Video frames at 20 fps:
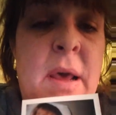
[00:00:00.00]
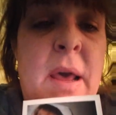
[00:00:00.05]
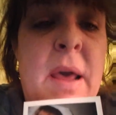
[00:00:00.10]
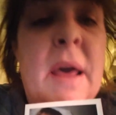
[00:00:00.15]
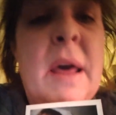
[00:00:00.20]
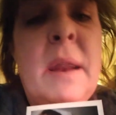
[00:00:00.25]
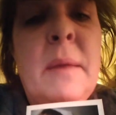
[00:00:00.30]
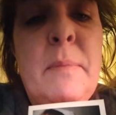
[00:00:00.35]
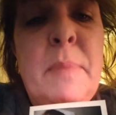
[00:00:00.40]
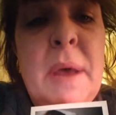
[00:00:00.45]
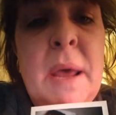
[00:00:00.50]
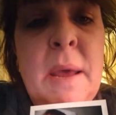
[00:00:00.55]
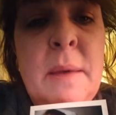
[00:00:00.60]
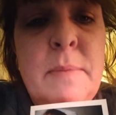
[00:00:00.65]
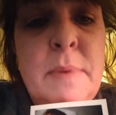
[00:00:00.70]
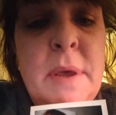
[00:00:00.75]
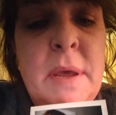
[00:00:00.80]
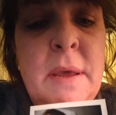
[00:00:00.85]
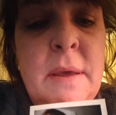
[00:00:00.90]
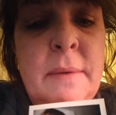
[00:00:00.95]
I had a
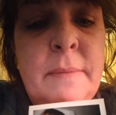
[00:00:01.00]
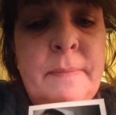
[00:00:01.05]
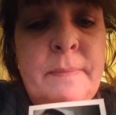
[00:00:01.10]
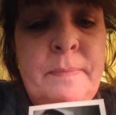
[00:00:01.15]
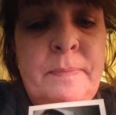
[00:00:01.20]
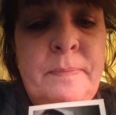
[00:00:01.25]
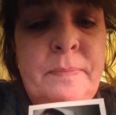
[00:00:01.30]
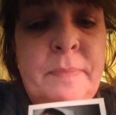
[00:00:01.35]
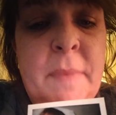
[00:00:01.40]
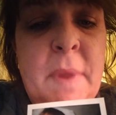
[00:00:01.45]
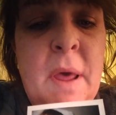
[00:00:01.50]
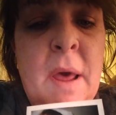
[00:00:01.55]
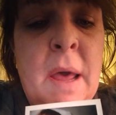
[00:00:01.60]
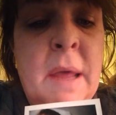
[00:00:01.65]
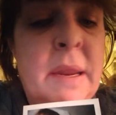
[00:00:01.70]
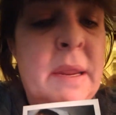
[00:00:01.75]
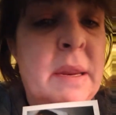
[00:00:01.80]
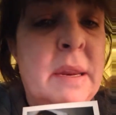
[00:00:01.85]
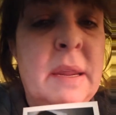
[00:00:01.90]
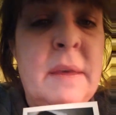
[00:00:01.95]
baby.
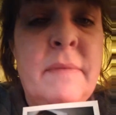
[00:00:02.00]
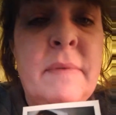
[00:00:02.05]
I didn't